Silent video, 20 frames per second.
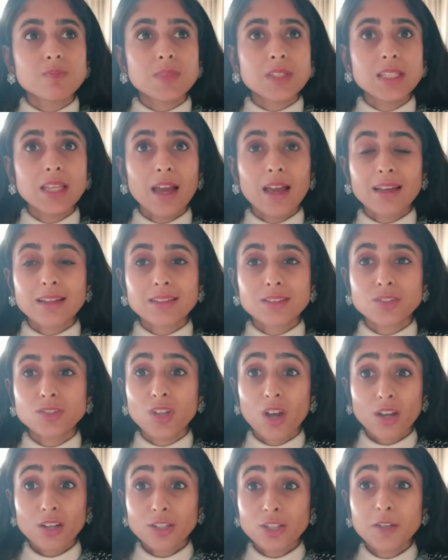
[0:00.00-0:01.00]
it's
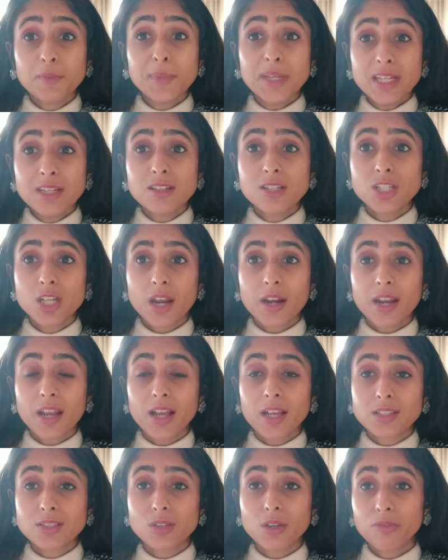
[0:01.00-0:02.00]

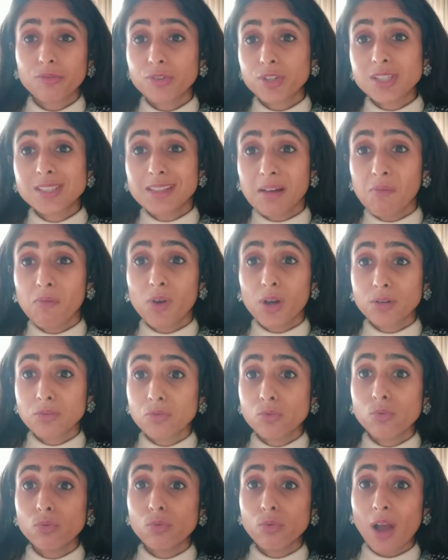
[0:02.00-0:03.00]
non-comedogenic. So if you're someone
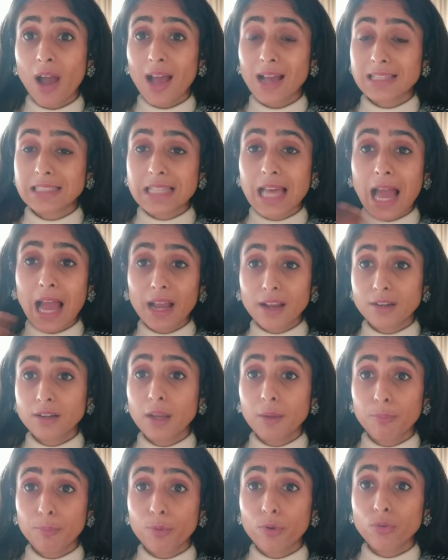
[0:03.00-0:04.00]
who has
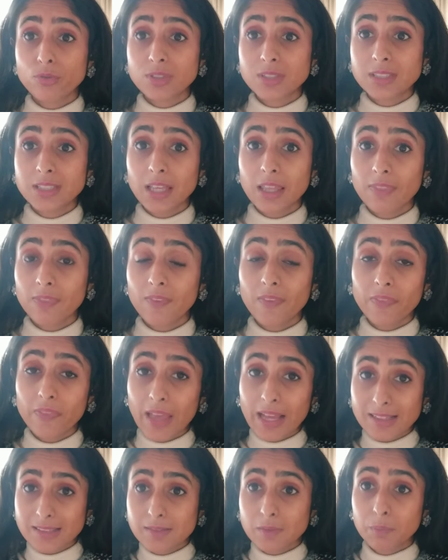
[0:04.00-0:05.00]
acne-prone skin,
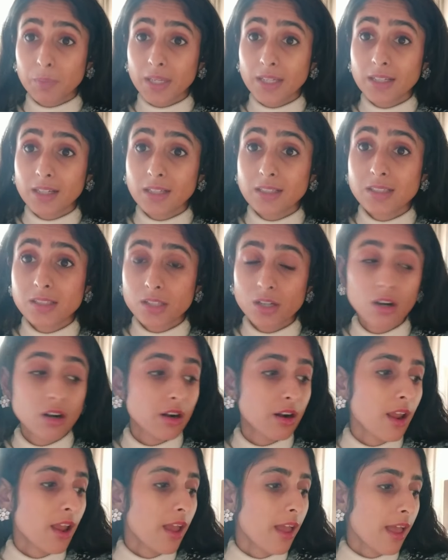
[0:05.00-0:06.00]
that's a big
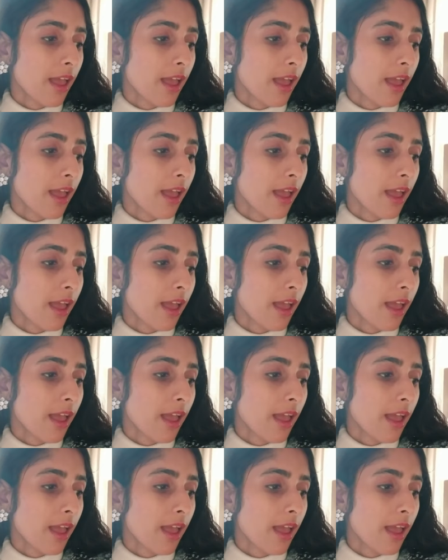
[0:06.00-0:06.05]
concern.